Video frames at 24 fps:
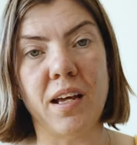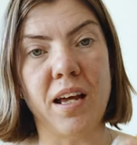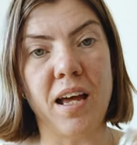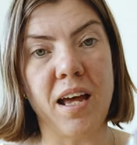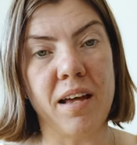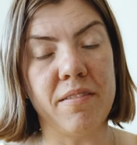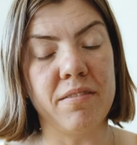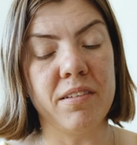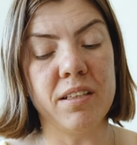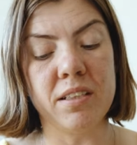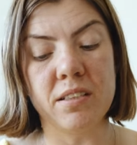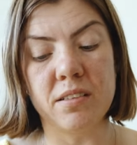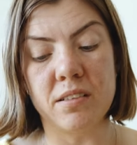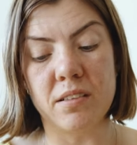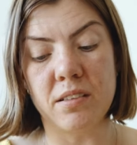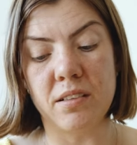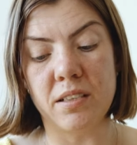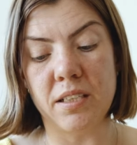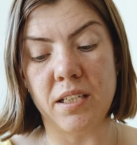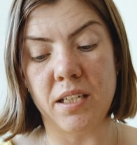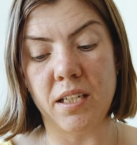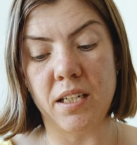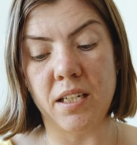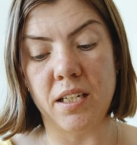I have
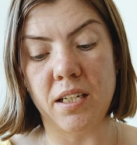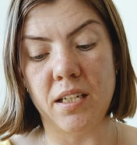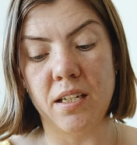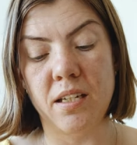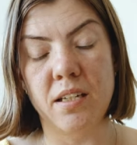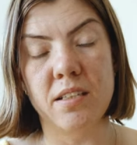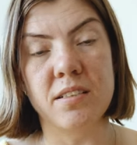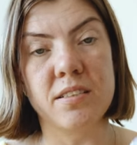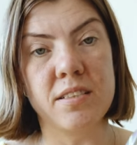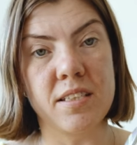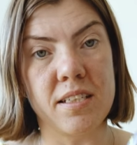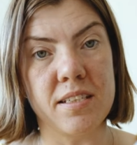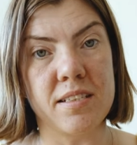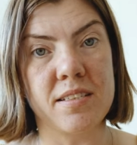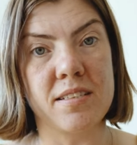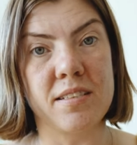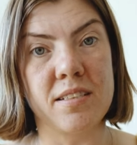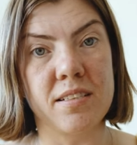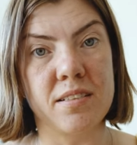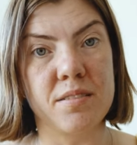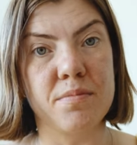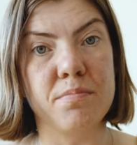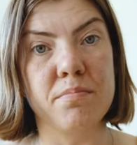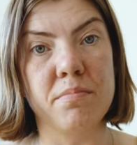literally
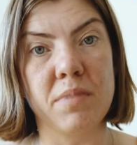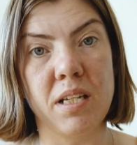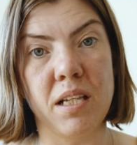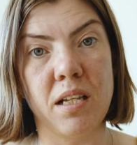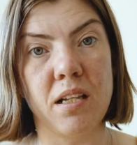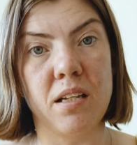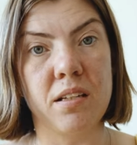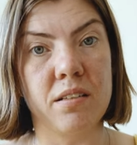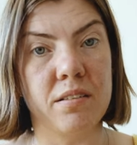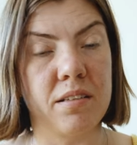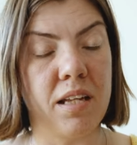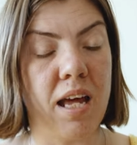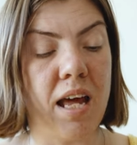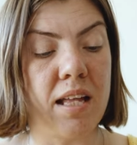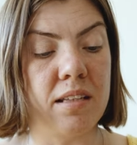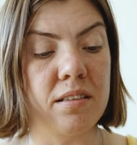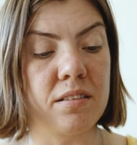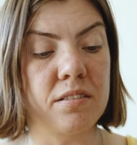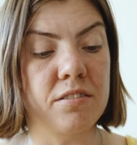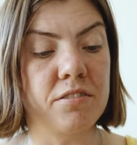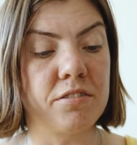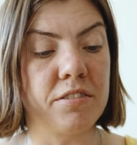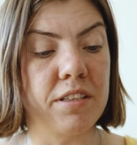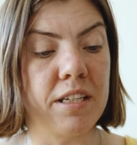tested a million
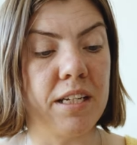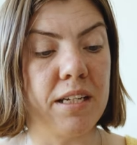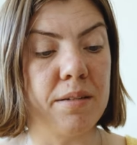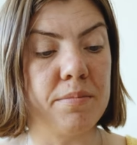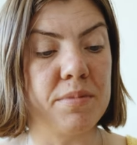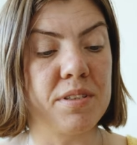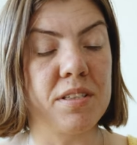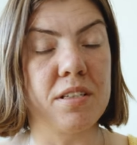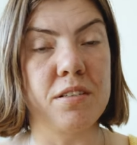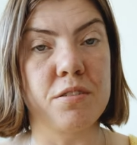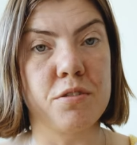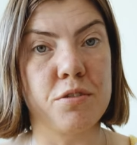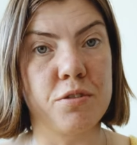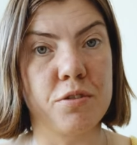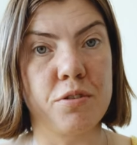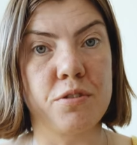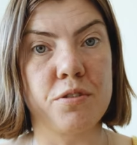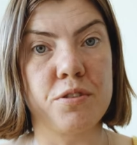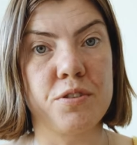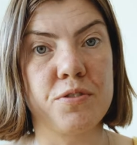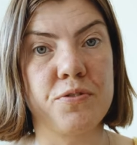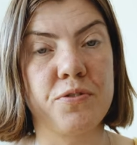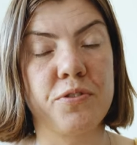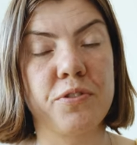hand creams and
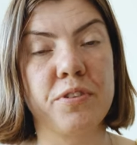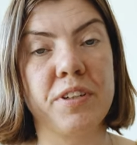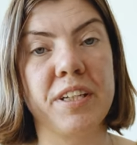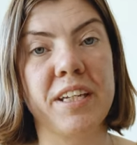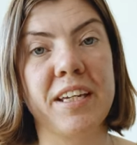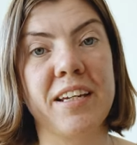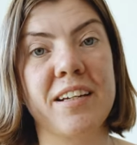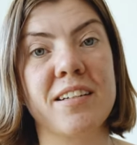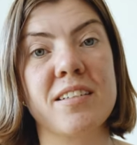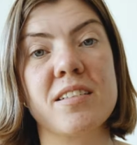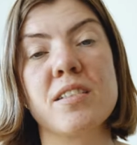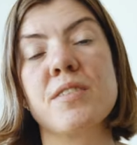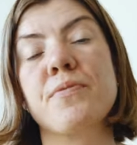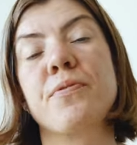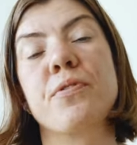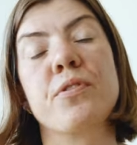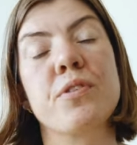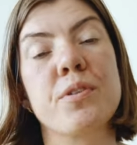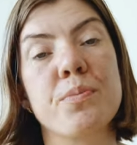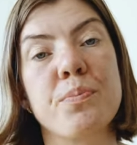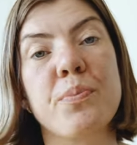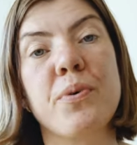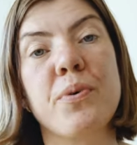searched for years for the